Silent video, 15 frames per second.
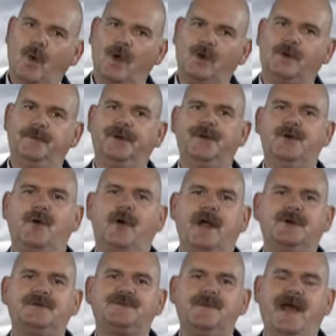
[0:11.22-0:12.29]
Welcome to Your
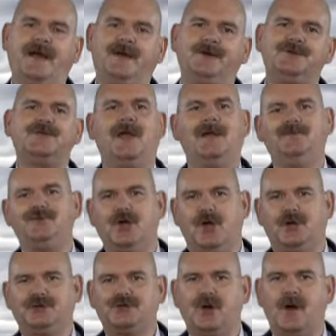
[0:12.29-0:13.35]
House Matters. I'm
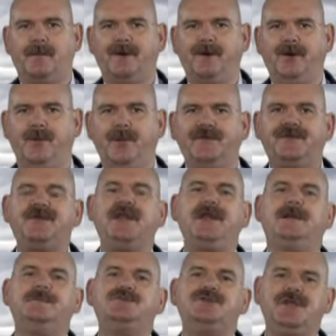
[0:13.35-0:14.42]
John Charbonneau with
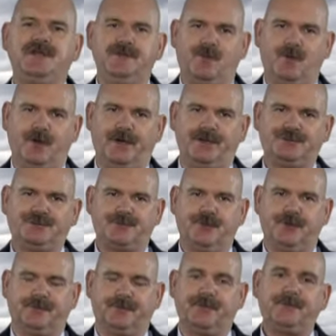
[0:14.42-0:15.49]
TMG, the Mortgage
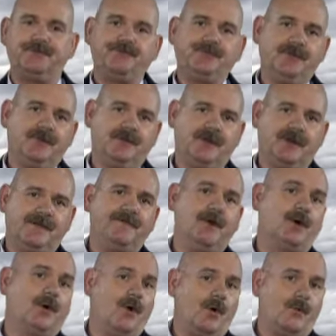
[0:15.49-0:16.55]
Group. If
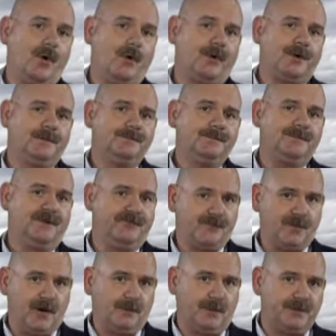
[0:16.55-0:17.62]
you're a homeowner, you've
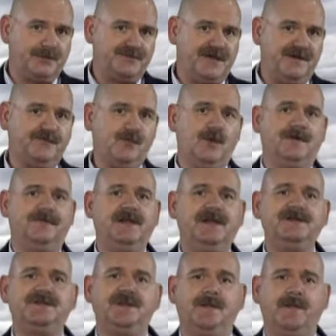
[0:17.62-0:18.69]
probably received one of
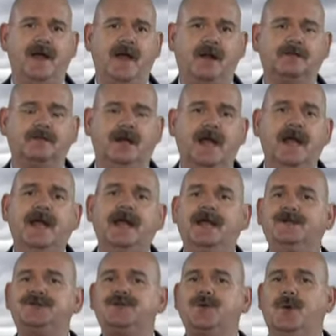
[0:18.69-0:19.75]
these in the mail.
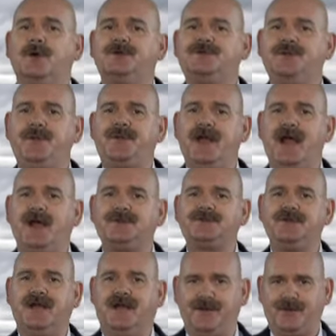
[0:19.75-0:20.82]
It's your
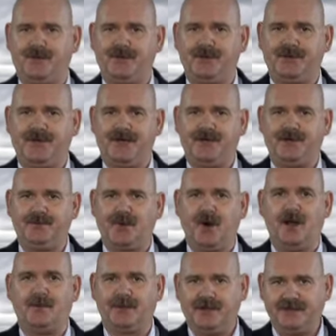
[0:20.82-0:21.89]
2013
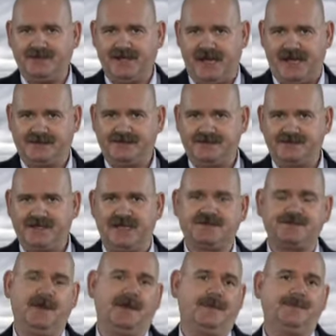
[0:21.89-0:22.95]
property tax
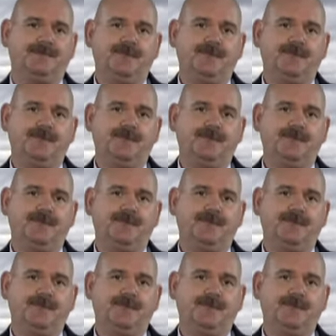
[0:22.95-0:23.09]
assessment.